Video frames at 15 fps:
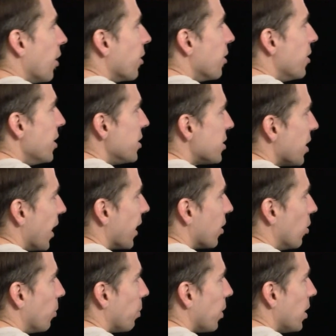this
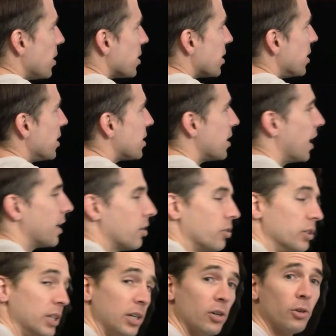angle plus this angle
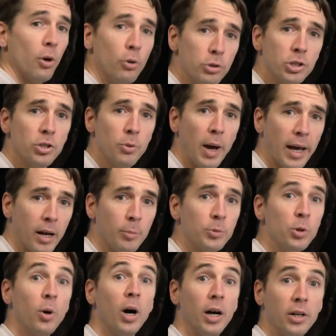in here, those two add up
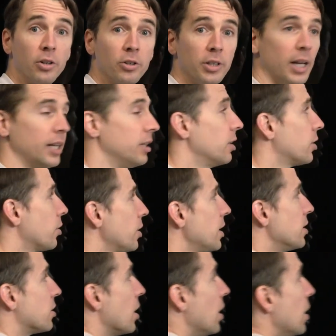to 180
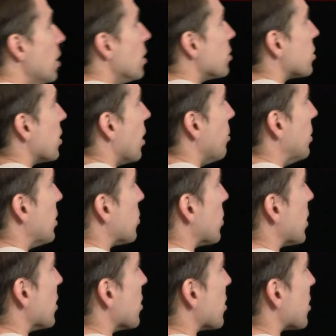degrees. So that means
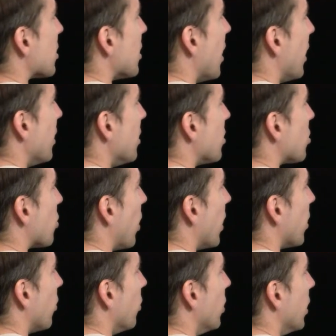we can just slide this
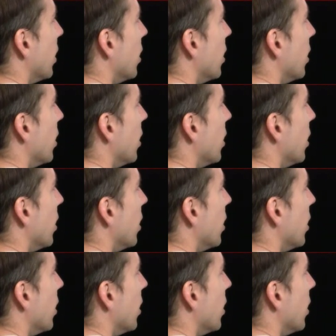triangle in